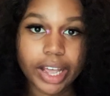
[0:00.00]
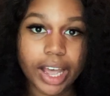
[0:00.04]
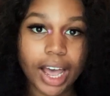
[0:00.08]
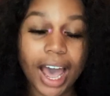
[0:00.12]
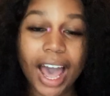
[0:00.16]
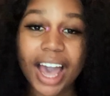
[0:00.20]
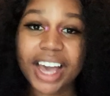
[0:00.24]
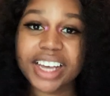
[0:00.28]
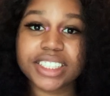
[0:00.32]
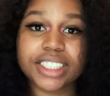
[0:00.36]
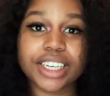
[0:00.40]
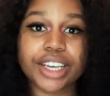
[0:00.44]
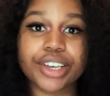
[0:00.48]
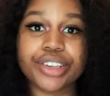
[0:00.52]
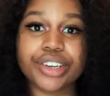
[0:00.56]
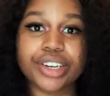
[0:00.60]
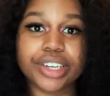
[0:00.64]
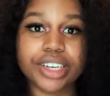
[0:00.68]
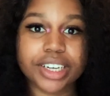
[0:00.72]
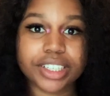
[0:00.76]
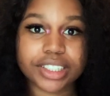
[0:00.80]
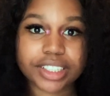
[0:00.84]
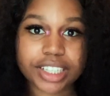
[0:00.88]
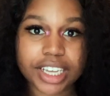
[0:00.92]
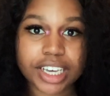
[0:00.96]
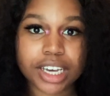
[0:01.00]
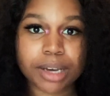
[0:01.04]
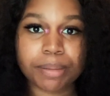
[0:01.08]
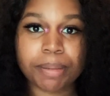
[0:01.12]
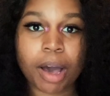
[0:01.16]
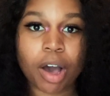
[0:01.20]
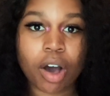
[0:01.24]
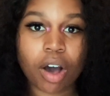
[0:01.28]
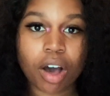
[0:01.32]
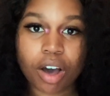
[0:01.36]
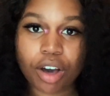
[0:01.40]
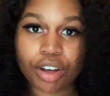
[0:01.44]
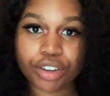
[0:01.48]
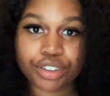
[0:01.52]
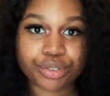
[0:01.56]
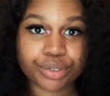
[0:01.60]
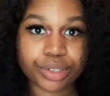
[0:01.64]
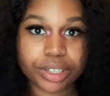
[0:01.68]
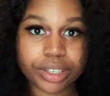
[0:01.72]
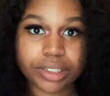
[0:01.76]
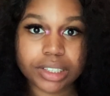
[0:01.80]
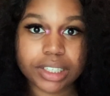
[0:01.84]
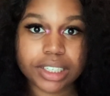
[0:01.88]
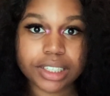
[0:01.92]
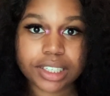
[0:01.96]
I can tell you the good thing about all
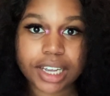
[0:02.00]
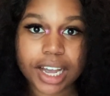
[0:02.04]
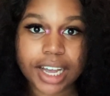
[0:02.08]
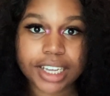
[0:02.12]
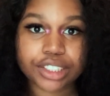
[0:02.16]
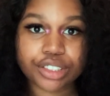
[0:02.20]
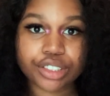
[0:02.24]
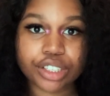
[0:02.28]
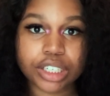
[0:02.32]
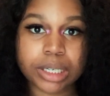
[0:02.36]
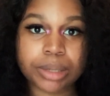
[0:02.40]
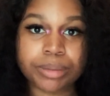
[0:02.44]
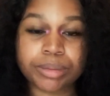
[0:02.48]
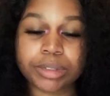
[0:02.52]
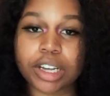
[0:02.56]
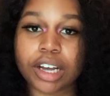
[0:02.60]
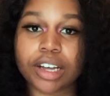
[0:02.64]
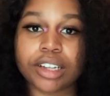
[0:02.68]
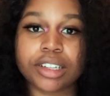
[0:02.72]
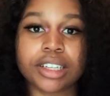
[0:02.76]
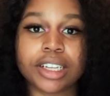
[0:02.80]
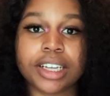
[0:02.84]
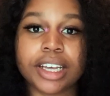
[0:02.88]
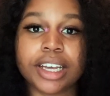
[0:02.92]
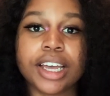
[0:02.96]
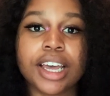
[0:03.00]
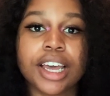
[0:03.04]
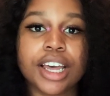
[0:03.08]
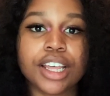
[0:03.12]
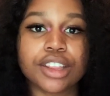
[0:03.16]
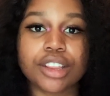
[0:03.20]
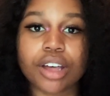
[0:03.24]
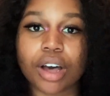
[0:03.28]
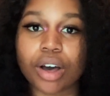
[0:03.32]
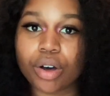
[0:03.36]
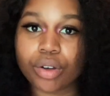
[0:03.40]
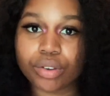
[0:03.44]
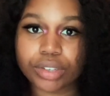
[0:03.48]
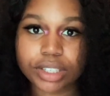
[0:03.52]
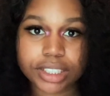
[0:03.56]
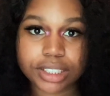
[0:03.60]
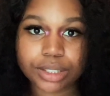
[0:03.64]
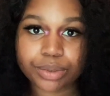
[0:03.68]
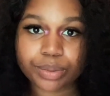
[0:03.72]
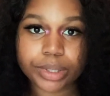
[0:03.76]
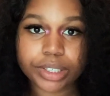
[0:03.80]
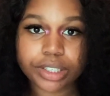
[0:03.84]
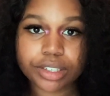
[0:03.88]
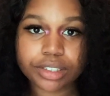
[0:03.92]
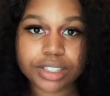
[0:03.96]
3 of these ice creams are that the only
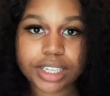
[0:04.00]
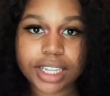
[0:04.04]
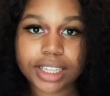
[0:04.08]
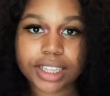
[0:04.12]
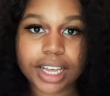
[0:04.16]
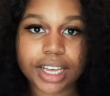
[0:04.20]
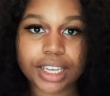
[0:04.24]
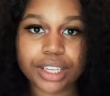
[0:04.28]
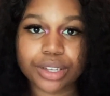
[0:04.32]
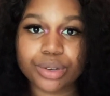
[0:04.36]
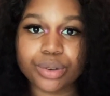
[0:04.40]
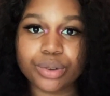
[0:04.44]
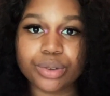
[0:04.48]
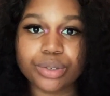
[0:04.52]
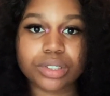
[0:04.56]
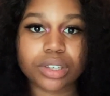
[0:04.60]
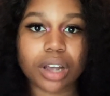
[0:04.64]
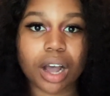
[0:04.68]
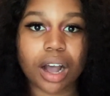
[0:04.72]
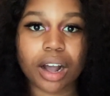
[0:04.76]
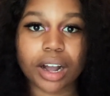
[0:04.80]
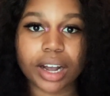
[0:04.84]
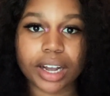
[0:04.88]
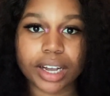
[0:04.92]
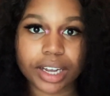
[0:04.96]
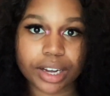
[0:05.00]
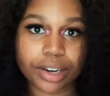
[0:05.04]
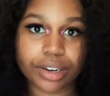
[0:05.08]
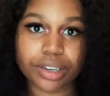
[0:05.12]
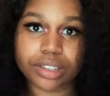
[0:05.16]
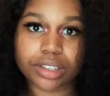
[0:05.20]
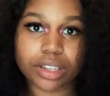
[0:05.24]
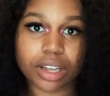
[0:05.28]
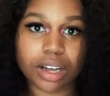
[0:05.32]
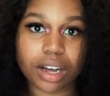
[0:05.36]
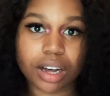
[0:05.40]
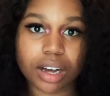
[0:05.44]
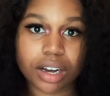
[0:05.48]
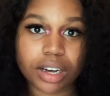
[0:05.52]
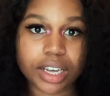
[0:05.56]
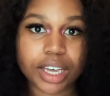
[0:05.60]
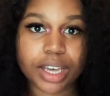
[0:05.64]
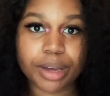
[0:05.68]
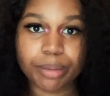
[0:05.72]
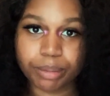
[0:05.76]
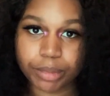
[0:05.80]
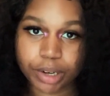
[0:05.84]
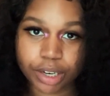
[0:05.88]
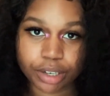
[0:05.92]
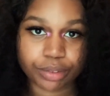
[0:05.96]
sweeteners that they use are erythritol
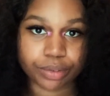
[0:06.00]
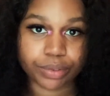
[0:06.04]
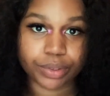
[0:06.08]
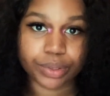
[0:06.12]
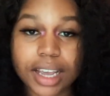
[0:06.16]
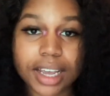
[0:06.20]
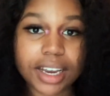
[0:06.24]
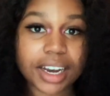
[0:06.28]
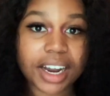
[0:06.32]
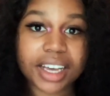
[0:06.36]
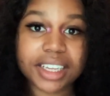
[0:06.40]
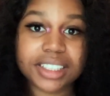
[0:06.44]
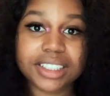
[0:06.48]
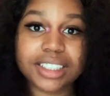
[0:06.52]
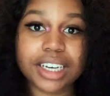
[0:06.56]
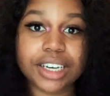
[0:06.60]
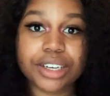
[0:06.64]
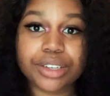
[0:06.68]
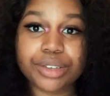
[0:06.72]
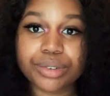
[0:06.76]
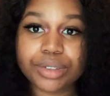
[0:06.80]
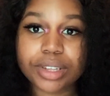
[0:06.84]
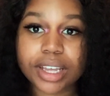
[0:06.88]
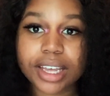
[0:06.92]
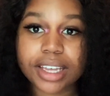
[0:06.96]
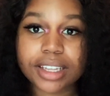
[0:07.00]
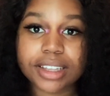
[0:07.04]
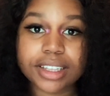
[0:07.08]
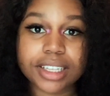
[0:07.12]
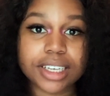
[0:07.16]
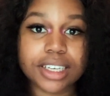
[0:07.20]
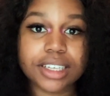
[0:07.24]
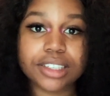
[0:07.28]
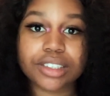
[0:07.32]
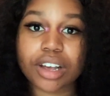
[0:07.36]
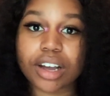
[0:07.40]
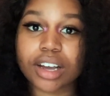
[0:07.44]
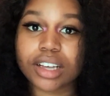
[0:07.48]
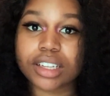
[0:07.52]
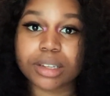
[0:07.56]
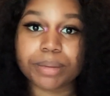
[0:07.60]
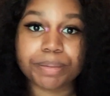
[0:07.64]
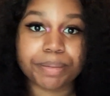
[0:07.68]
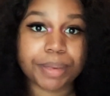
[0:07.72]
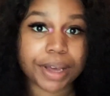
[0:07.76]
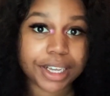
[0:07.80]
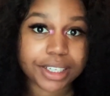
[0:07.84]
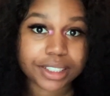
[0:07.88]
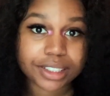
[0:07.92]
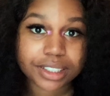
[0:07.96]
and monk fruit. And I can tell you that these are the
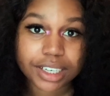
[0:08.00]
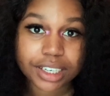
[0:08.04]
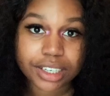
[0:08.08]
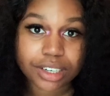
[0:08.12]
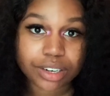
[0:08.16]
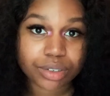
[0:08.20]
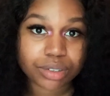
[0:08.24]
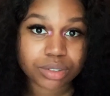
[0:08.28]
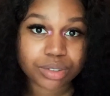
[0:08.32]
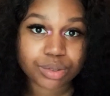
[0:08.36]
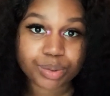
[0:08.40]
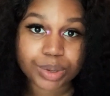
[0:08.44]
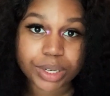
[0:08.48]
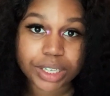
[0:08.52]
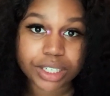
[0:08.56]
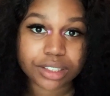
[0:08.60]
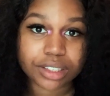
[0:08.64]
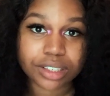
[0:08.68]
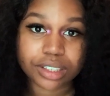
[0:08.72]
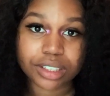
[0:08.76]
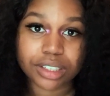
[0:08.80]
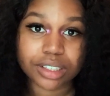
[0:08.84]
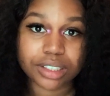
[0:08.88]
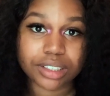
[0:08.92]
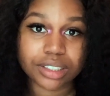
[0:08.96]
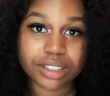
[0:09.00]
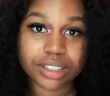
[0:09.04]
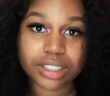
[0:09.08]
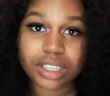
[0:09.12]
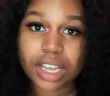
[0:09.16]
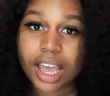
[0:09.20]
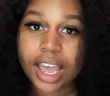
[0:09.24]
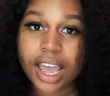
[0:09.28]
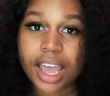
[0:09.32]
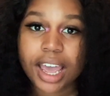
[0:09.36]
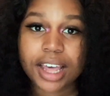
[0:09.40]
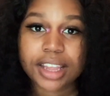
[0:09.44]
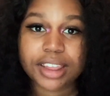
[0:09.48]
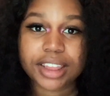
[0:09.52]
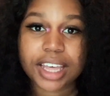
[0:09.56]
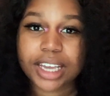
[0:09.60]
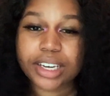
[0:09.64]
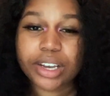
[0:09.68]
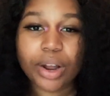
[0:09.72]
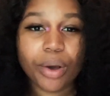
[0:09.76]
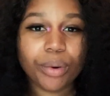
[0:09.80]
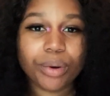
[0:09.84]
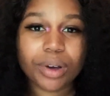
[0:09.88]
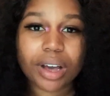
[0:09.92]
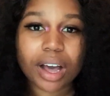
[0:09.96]
best keto sweeteners.
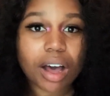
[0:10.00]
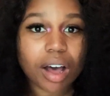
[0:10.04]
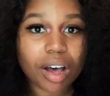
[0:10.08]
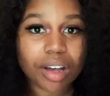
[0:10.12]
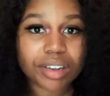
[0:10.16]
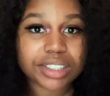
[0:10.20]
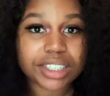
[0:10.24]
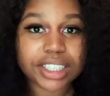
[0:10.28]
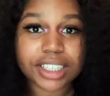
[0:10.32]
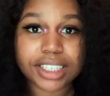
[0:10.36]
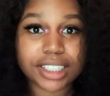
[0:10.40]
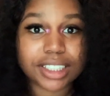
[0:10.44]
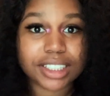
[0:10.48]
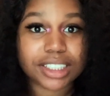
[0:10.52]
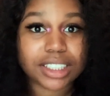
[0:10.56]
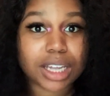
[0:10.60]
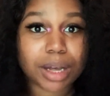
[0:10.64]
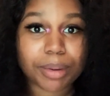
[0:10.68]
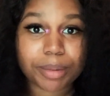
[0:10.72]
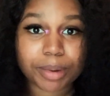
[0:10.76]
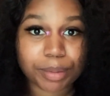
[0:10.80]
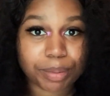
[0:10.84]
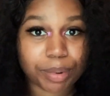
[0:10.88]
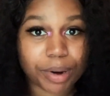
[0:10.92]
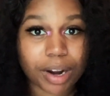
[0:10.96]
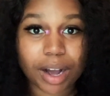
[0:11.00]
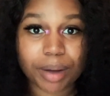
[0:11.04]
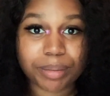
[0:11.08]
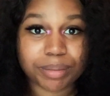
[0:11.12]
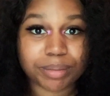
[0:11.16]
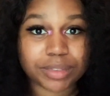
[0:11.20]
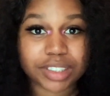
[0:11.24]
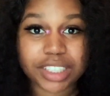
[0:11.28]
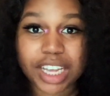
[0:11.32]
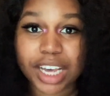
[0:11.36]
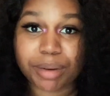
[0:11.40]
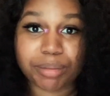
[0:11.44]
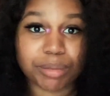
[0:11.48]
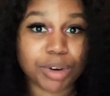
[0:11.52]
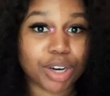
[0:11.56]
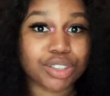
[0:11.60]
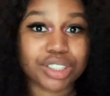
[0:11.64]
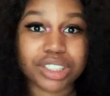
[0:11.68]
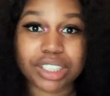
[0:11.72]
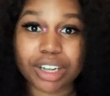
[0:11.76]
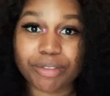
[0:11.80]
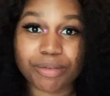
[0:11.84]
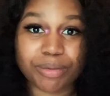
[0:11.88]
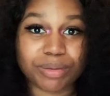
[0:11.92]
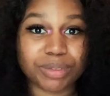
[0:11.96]
They don't cause any stomach problems like
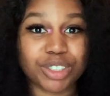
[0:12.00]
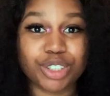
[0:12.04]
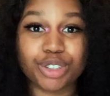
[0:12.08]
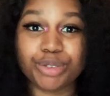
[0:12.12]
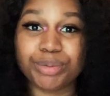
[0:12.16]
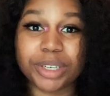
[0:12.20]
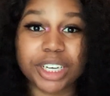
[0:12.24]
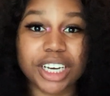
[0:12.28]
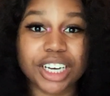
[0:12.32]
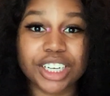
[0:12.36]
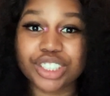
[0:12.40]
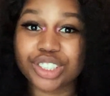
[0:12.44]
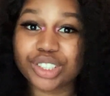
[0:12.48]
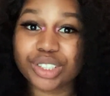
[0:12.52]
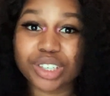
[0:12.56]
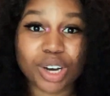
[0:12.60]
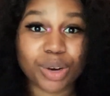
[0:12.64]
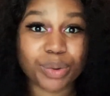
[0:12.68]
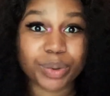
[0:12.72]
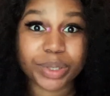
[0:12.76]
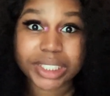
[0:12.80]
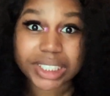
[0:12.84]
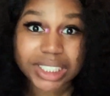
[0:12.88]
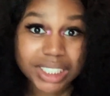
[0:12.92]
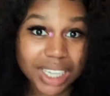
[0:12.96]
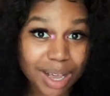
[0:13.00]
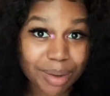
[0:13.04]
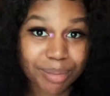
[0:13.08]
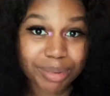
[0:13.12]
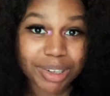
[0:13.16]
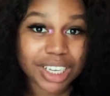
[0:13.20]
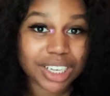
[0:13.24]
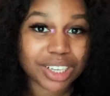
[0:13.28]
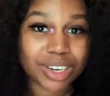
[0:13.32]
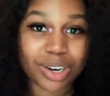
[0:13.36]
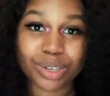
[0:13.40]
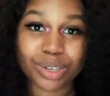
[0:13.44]
most of them do, because you know with some keto